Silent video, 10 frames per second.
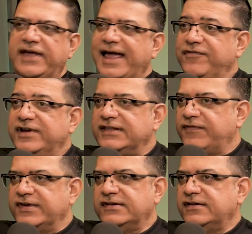FDs have
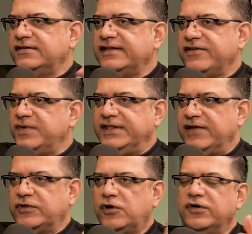existed, they've been there
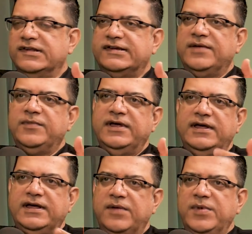for the longest time.
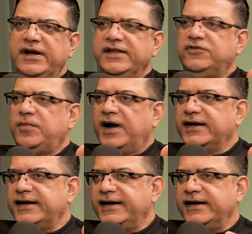MLDs or
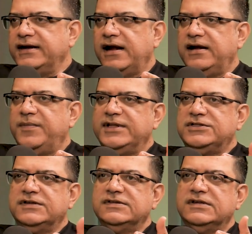market-linked
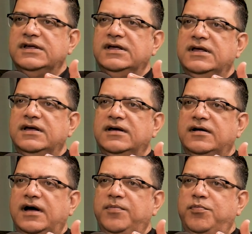debentures
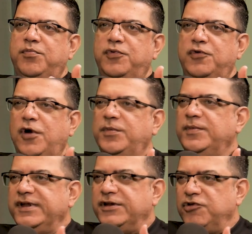are
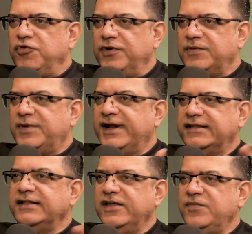probably newer, but I
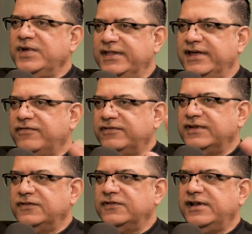think they've been there since the